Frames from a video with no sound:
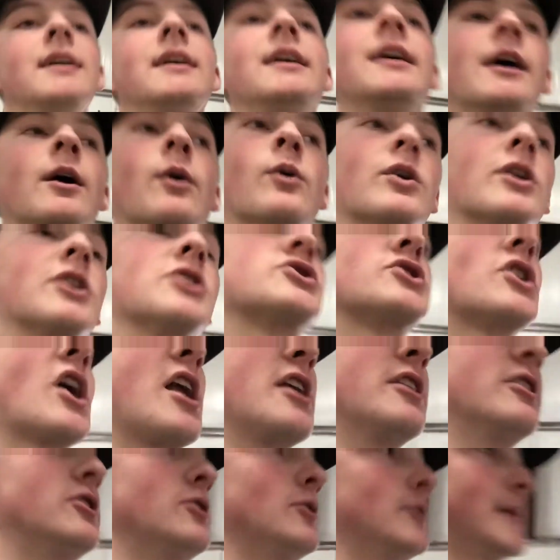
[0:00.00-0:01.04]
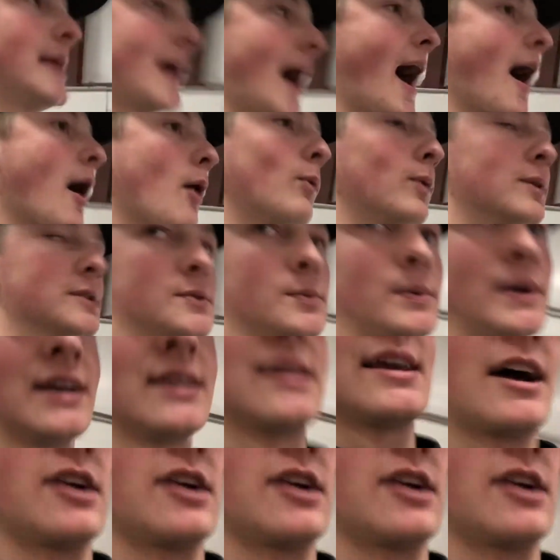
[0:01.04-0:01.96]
And we're gonna try to do that once we get that